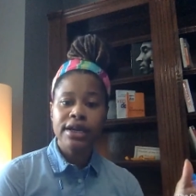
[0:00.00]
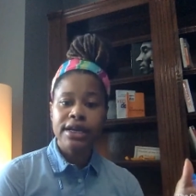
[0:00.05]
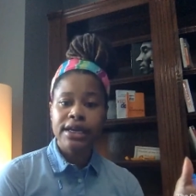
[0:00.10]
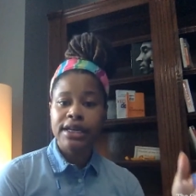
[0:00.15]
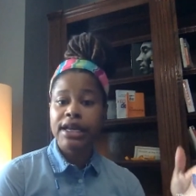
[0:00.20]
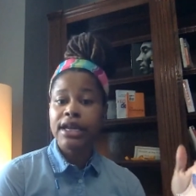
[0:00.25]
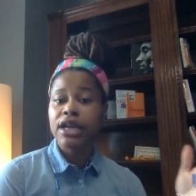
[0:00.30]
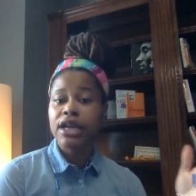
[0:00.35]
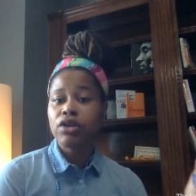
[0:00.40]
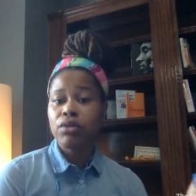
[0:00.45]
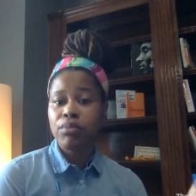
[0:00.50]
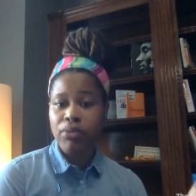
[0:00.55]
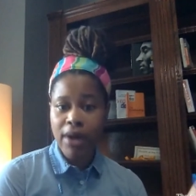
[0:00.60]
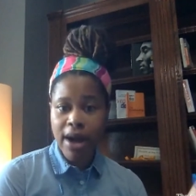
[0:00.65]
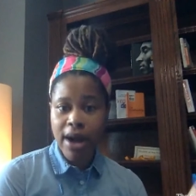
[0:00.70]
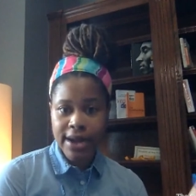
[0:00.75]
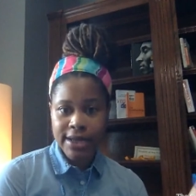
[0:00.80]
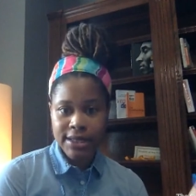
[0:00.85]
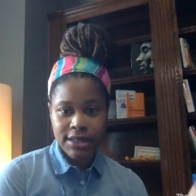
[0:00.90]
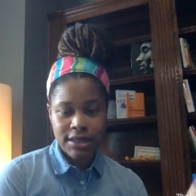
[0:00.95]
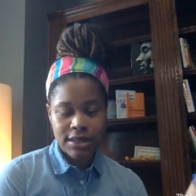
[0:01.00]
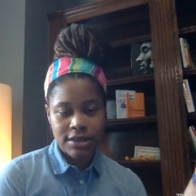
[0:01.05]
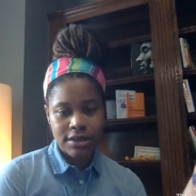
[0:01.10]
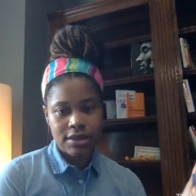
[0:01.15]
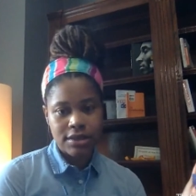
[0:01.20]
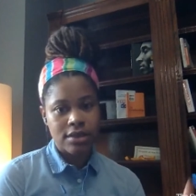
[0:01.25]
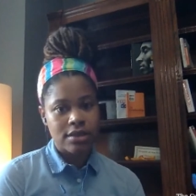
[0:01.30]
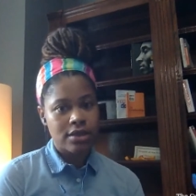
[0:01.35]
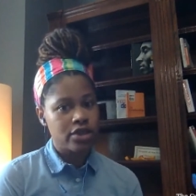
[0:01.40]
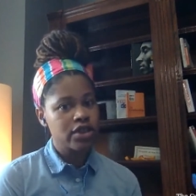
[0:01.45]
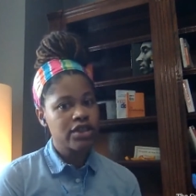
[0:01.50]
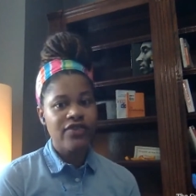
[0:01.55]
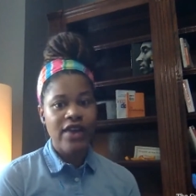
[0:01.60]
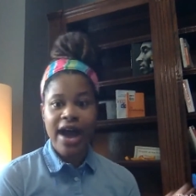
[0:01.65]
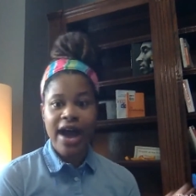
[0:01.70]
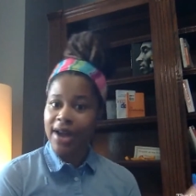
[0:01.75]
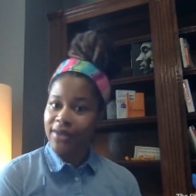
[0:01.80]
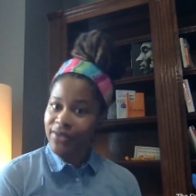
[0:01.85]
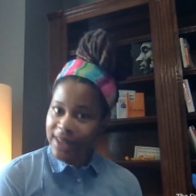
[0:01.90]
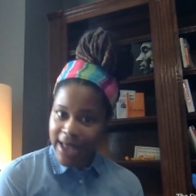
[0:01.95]
enterprises. There's
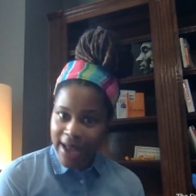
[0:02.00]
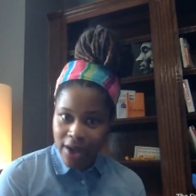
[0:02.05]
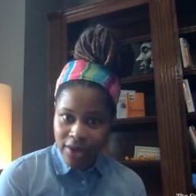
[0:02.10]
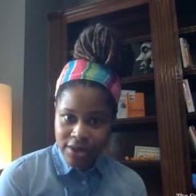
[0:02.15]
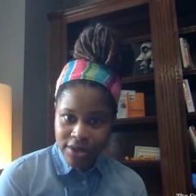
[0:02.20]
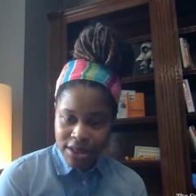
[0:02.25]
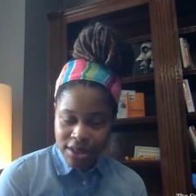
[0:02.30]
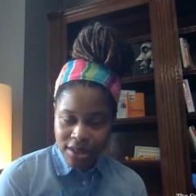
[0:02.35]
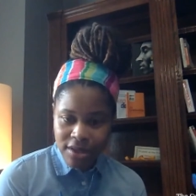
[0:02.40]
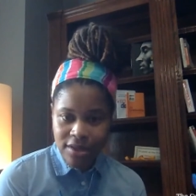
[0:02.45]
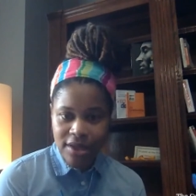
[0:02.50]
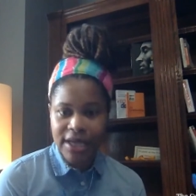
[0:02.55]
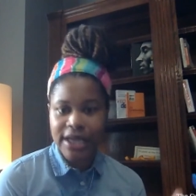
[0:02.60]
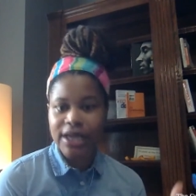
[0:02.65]
5,000